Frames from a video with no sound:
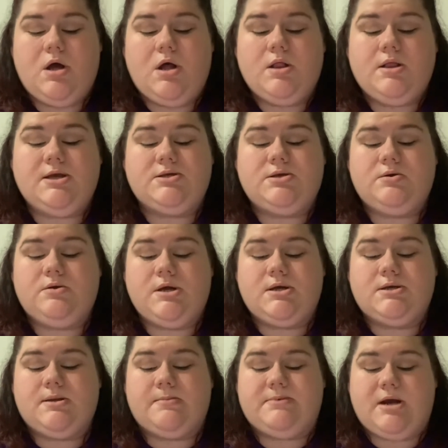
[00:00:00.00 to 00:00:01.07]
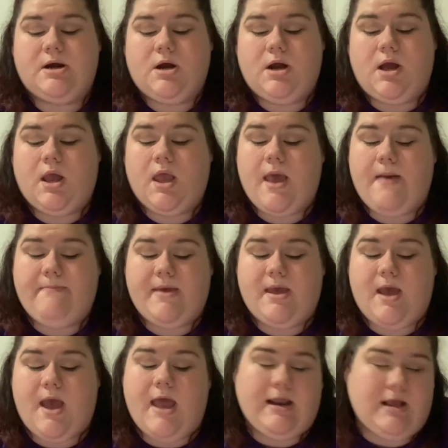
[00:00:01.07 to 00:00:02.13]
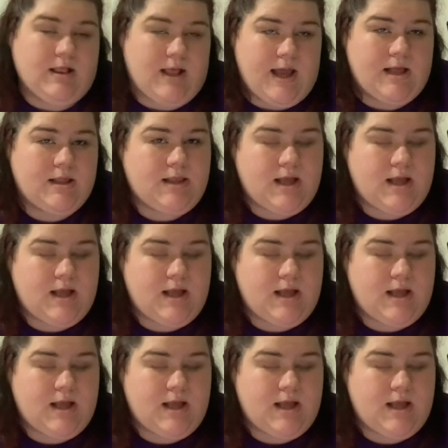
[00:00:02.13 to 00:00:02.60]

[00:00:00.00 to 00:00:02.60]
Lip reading: These unique septaria can be any length,